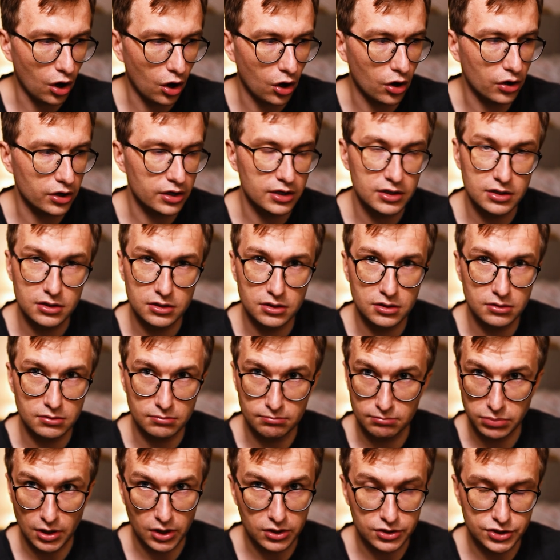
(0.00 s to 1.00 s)
on
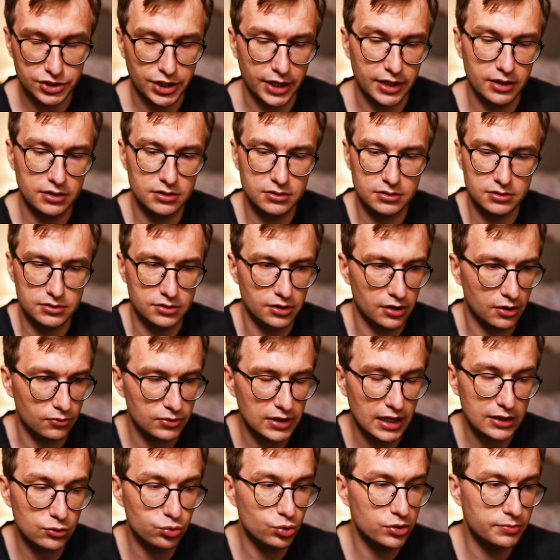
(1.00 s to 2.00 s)
blockchain. You know,
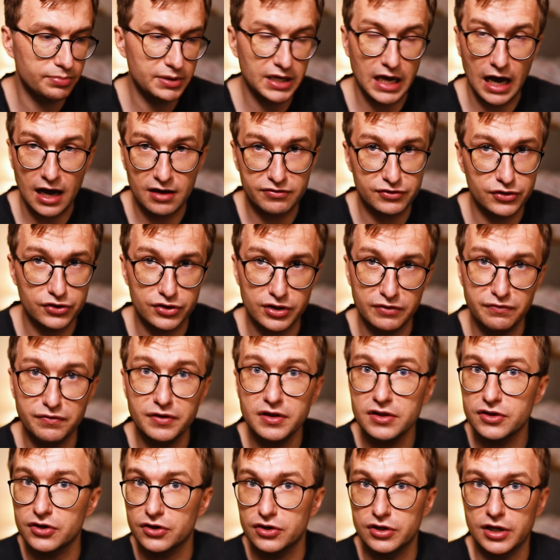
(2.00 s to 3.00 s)
that would be after the
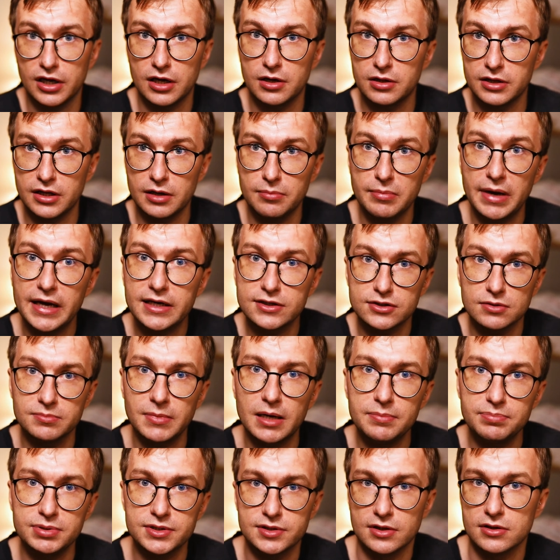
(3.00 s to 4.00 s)
filter. They they make some
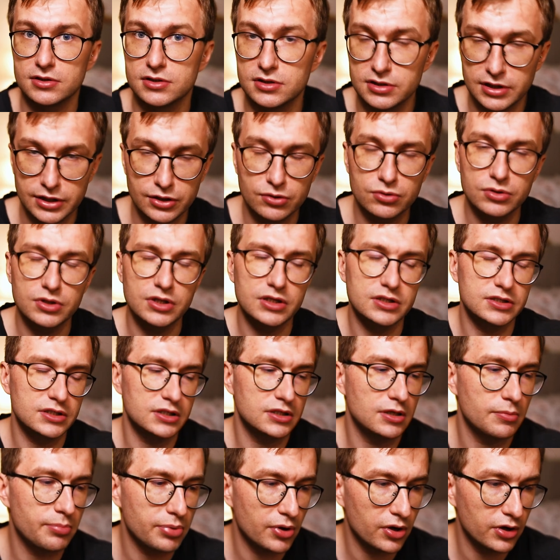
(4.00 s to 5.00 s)
episodes. They could
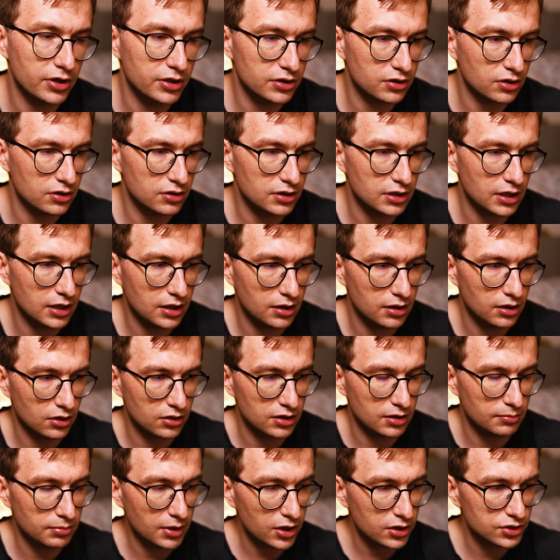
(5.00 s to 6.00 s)
easily deploy it on the
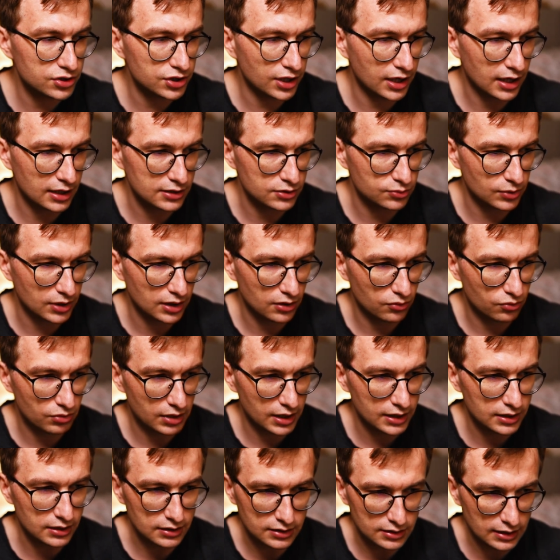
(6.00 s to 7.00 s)
on the blockchain as well,
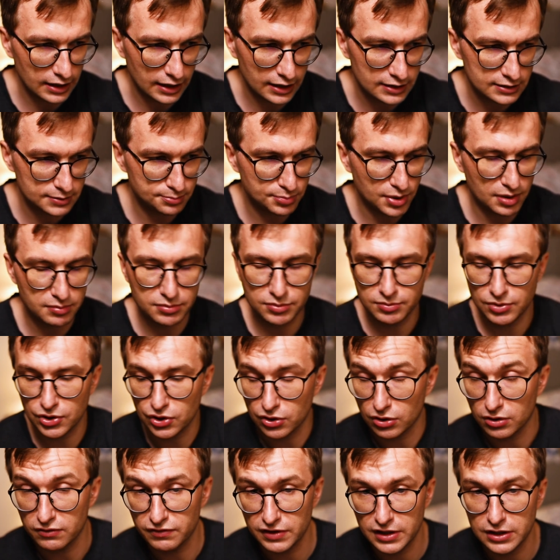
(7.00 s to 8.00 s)
right? That's probably more
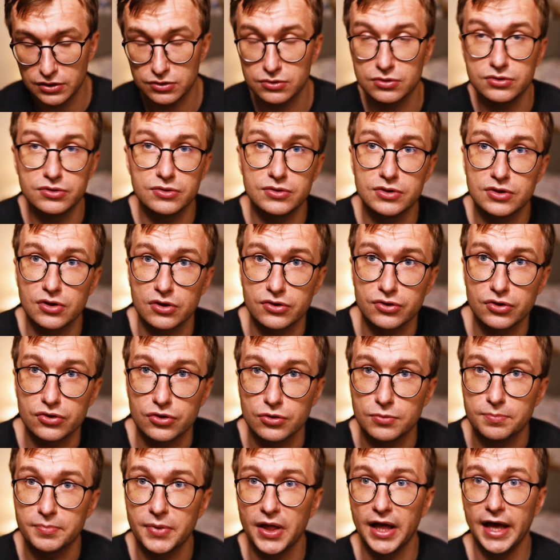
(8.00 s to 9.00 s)
convenient to do it on
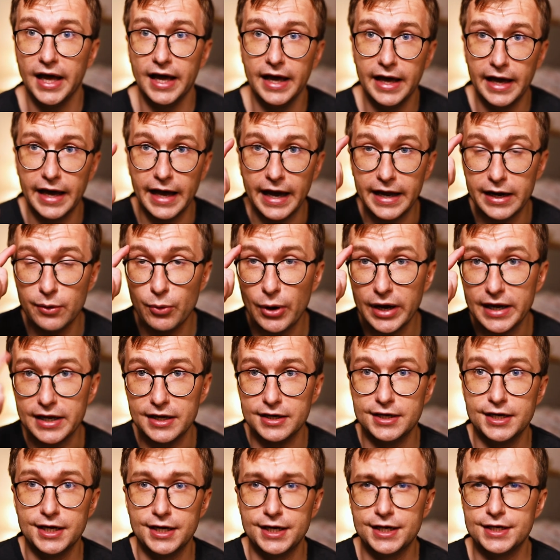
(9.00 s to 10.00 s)
YouTube.
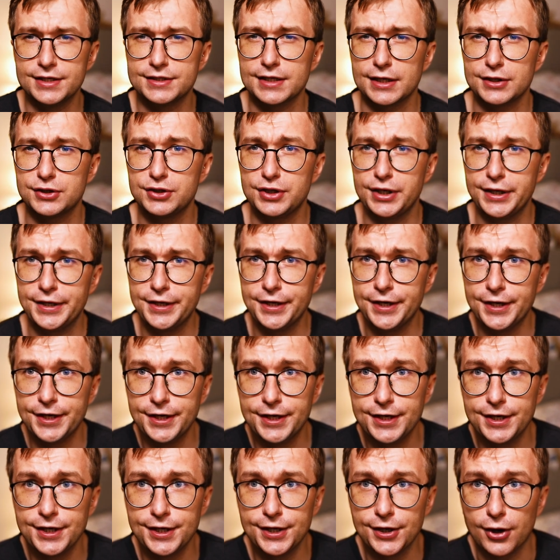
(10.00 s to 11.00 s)
Anyway, it's actually
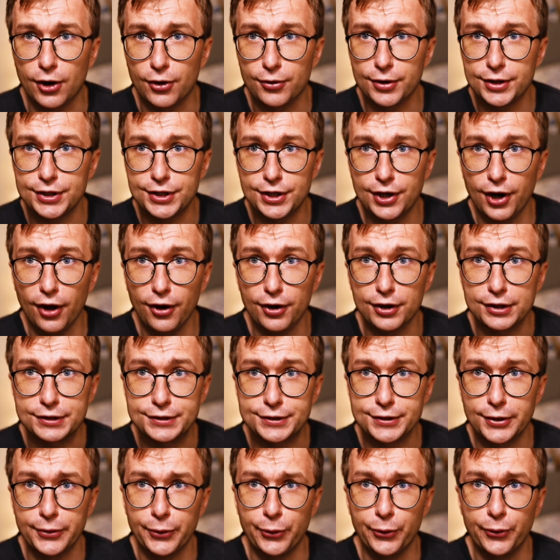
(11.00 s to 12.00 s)
already long,
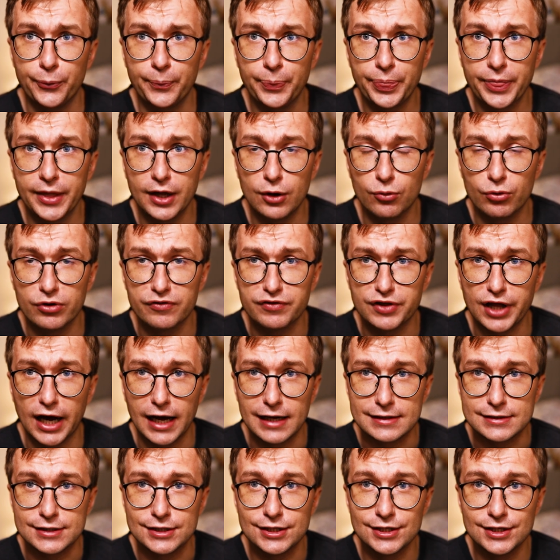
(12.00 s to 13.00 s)
so with
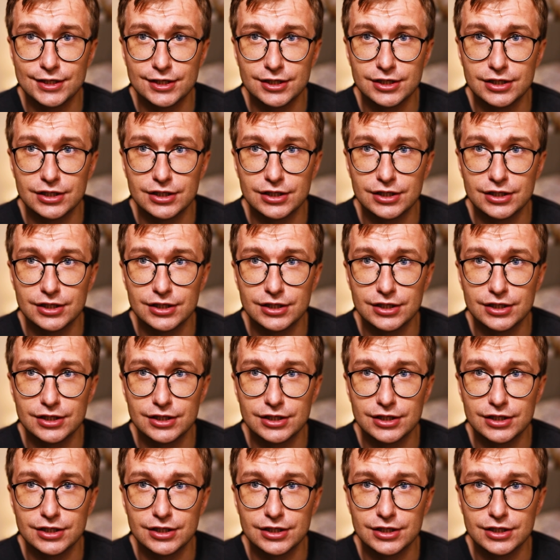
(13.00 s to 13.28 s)
that,